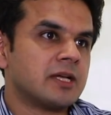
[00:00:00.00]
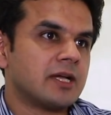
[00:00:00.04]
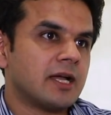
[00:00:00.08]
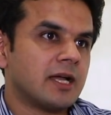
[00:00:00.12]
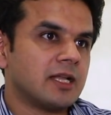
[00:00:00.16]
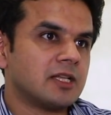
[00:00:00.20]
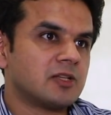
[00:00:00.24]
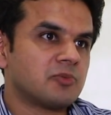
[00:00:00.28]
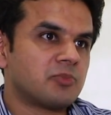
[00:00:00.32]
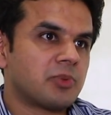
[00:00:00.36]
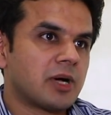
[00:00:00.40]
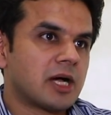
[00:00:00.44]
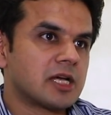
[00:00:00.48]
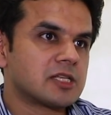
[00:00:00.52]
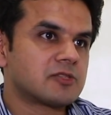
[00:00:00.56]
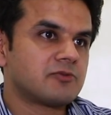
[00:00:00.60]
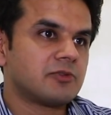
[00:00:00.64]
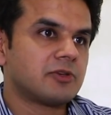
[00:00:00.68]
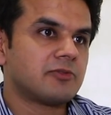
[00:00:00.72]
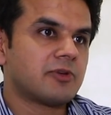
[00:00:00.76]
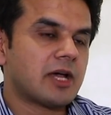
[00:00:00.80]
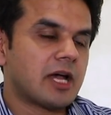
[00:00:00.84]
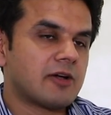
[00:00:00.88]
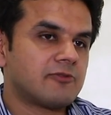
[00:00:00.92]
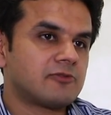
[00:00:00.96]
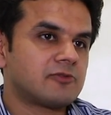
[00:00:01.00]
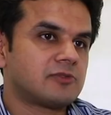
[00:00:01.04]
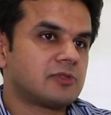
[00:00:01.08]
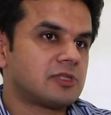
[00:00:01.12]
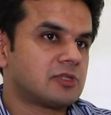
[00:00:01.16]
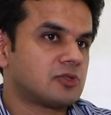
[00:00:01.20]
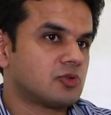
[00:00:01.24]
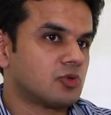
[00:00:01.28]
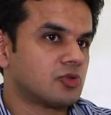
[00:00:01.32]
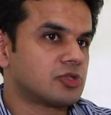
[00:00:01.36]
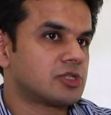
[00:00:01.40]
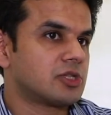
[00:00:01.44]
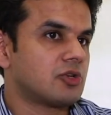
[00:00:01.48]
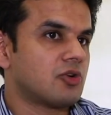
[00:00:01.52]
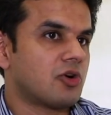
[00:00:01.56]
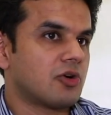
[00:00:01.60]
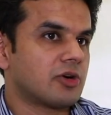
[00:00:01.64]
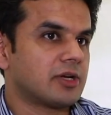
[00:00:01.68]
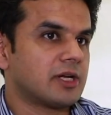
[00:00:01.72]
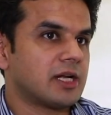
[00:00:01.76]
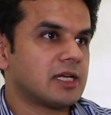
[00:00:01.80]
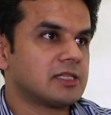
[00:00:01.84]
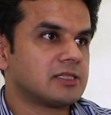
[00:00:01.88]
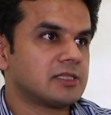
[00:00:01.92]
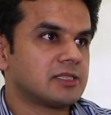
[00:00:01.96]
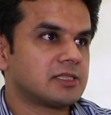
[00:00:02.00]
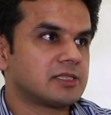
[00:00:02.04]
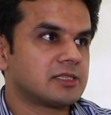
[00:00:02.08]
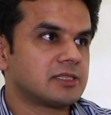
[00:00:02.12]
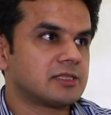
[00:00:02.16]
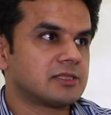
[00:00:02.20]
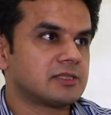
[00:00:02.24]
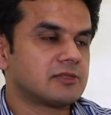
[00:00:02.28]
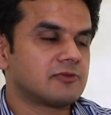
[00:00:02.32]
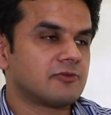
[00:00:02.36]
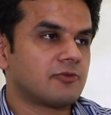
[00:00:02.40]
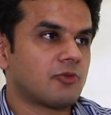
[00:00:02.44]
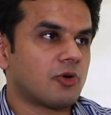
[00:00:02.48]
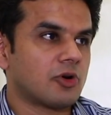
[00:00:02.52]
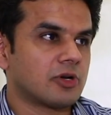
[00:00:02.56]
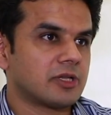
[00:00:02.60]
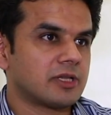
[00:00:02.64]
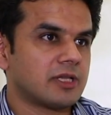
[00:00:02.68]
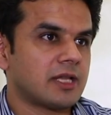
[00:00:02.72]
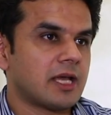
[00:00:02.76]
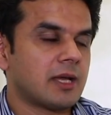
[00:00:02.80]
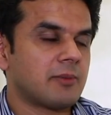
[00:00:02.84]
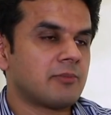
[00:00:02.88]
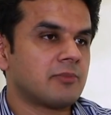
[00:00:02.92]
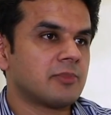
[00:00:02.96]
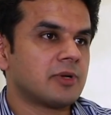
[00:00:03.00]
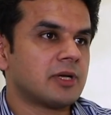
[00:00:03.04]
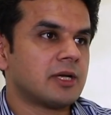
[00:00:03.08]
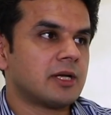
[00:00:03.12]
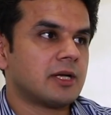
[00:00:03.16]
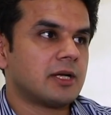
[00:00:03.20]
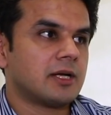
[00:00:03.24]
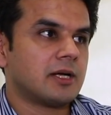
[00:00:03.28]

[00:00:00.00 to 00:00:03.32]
in the past we have social organizations. For them,